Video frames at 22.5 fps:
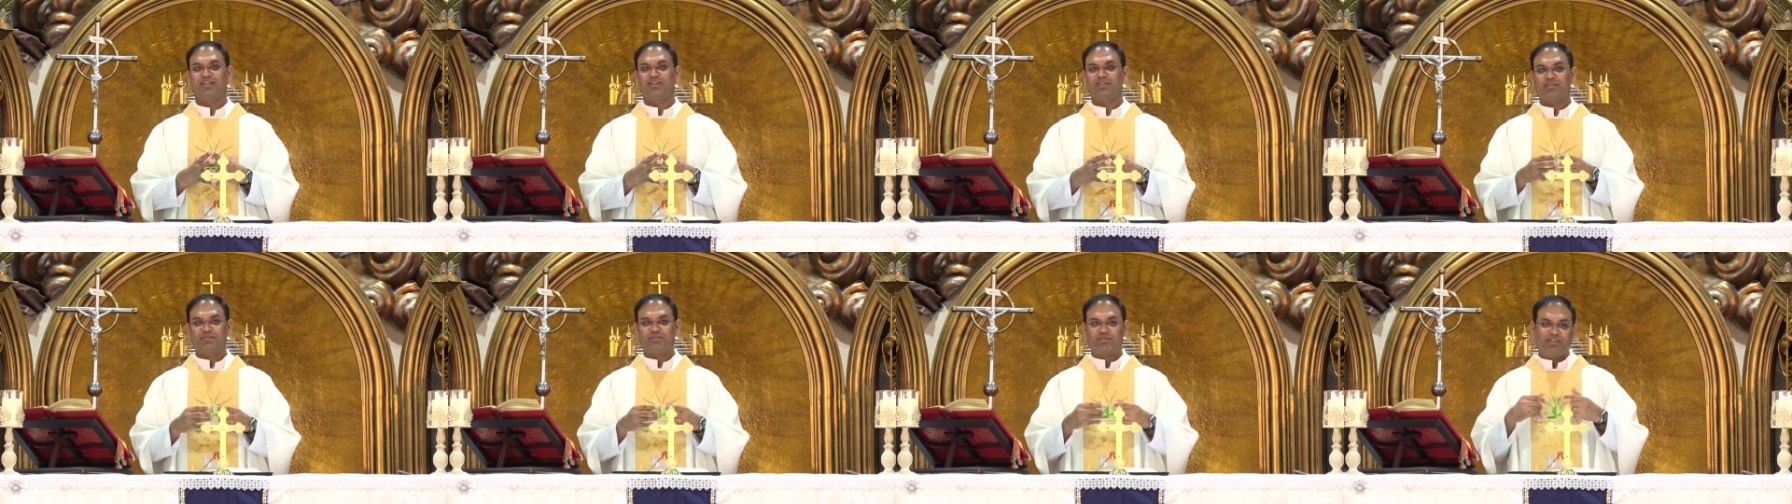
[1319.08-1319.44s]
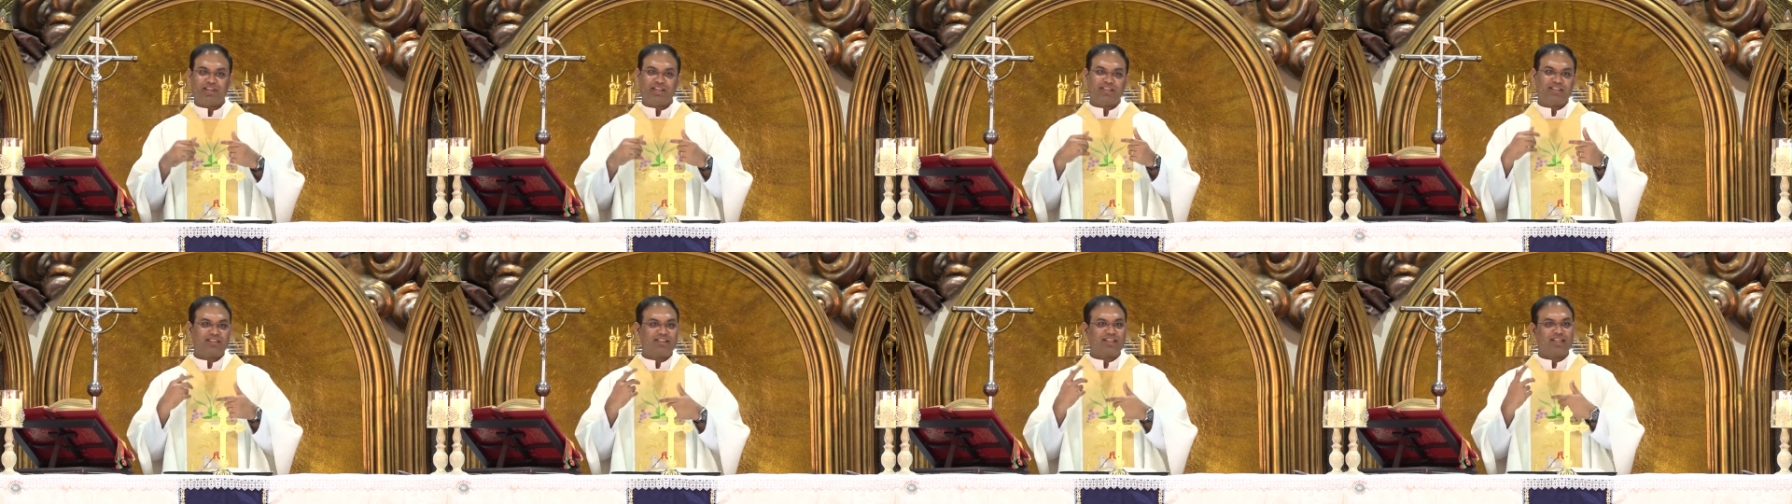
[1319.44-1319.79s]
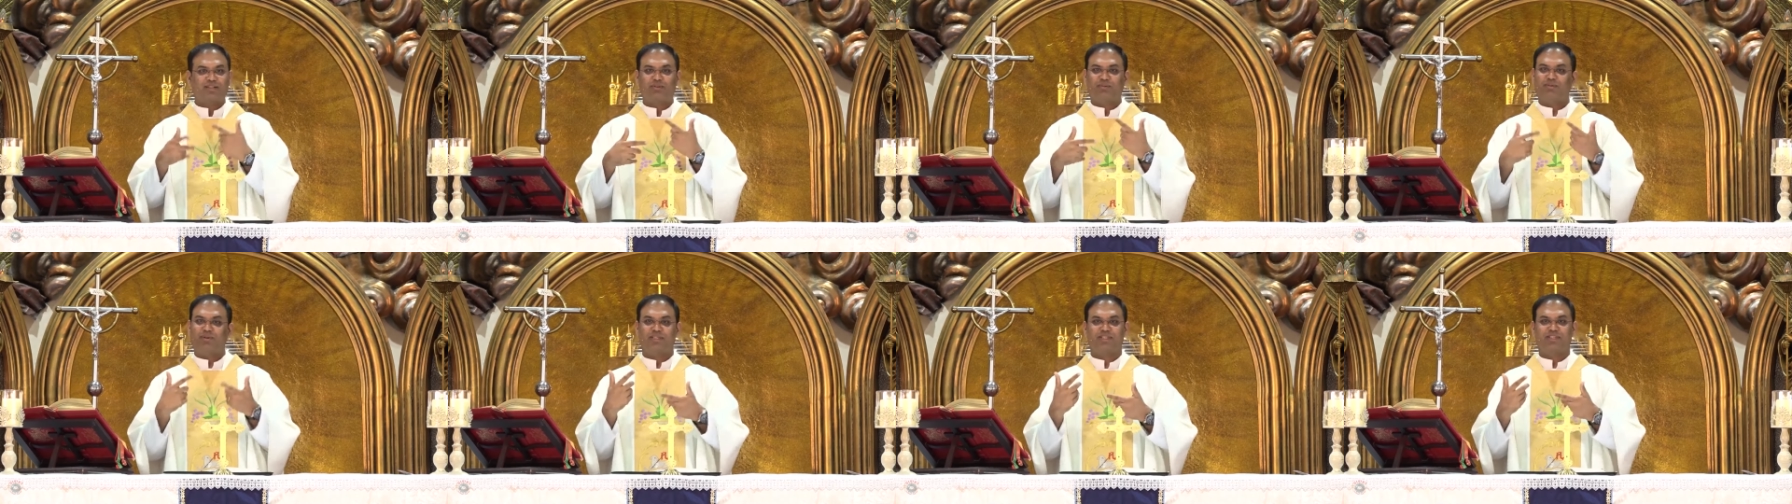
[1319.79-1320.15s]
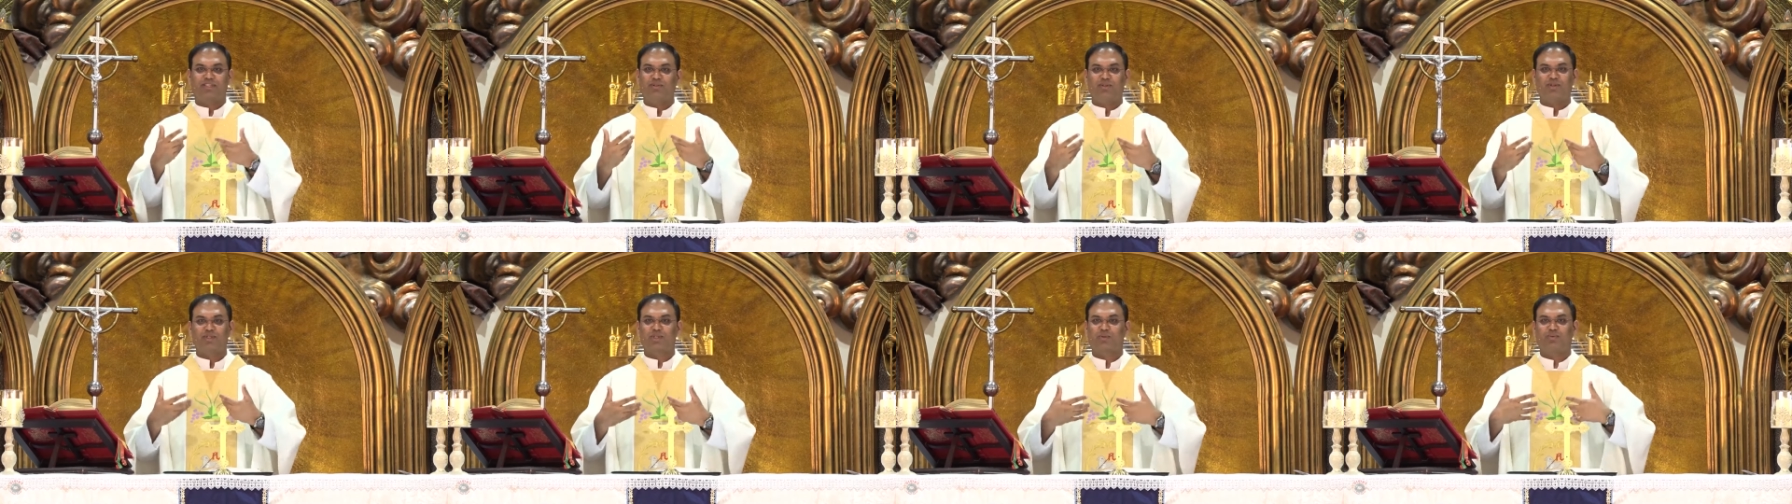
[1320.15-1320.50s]
You know, when that
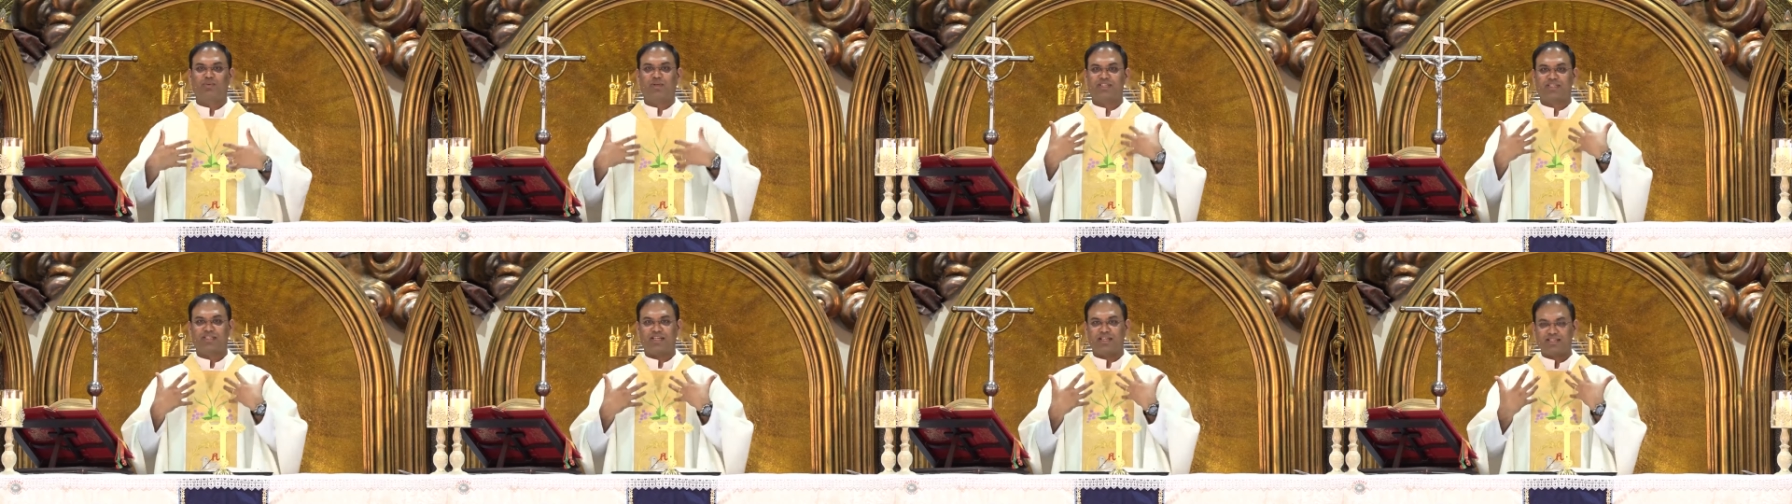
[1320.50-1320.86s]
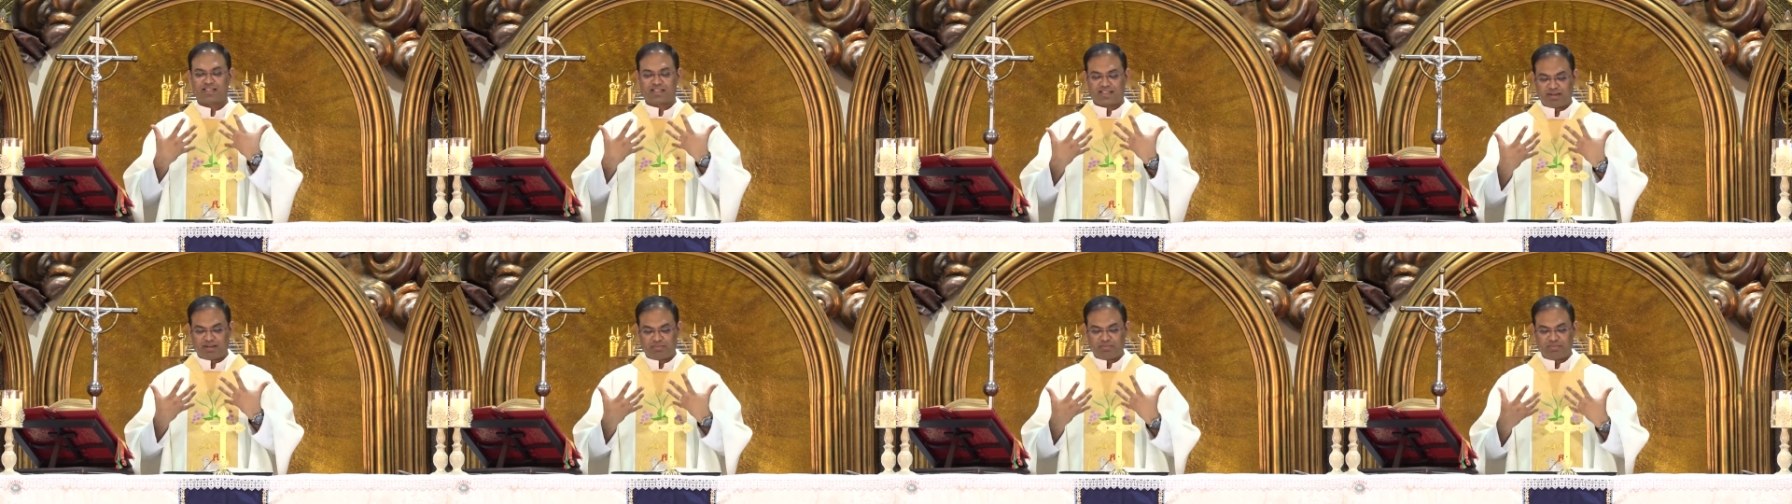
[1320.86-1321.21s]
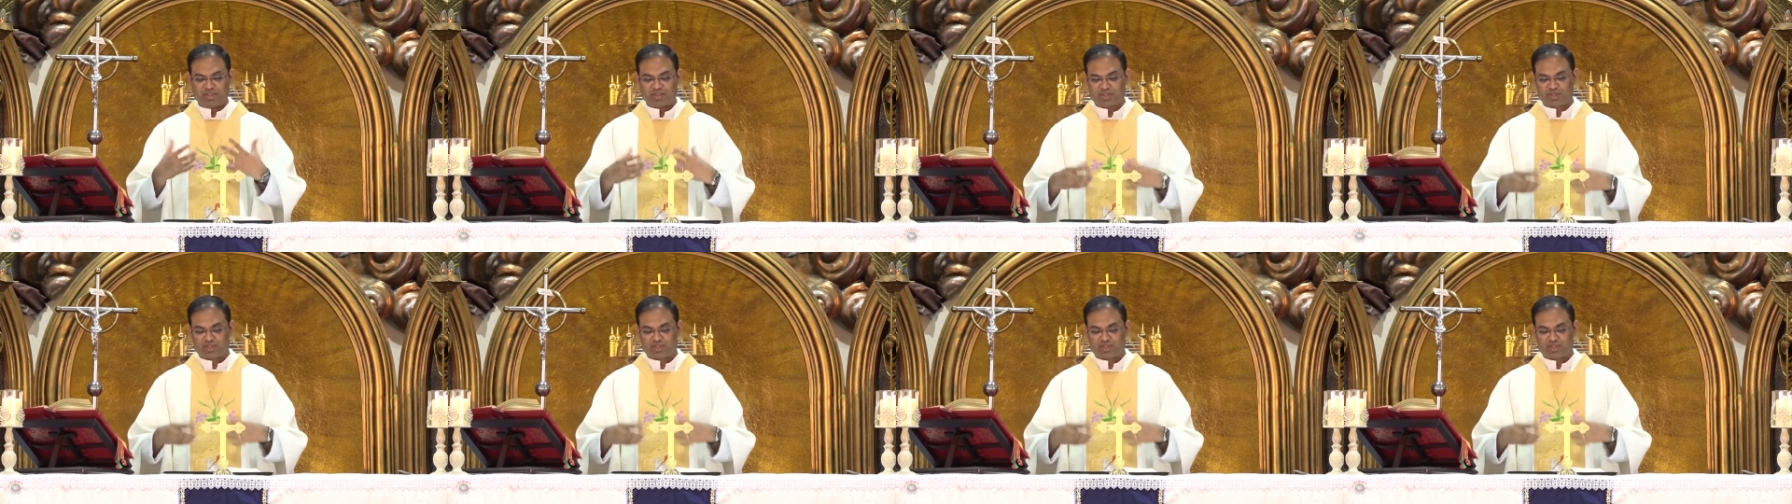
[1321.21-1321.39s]
quest- those questions come,